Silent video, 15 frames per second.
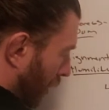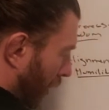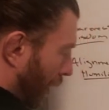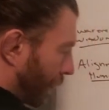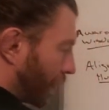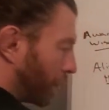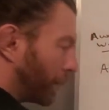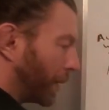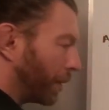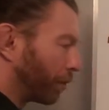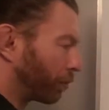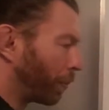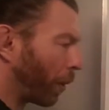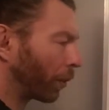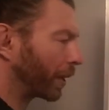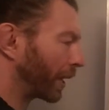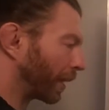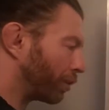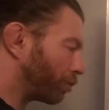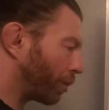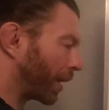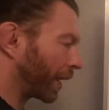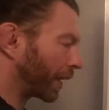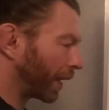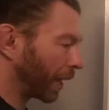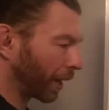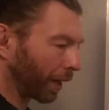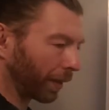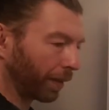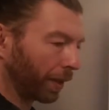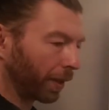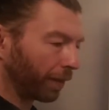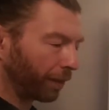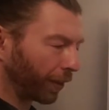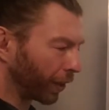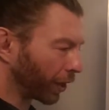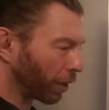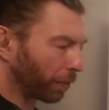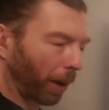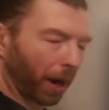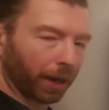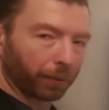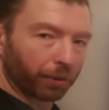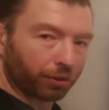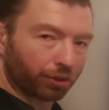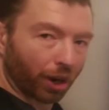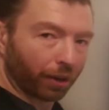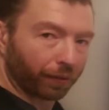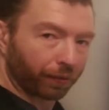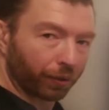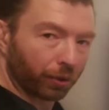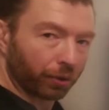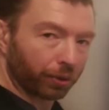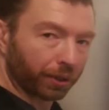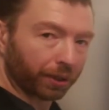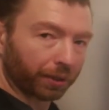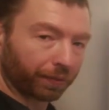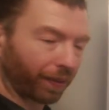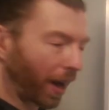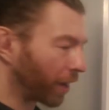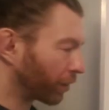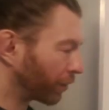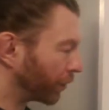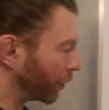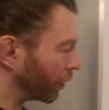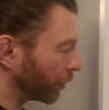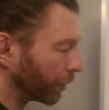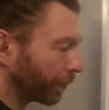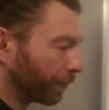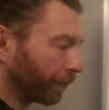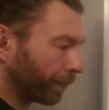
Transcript: If you've been smoking and drinking and filling your body with junk food and fast food,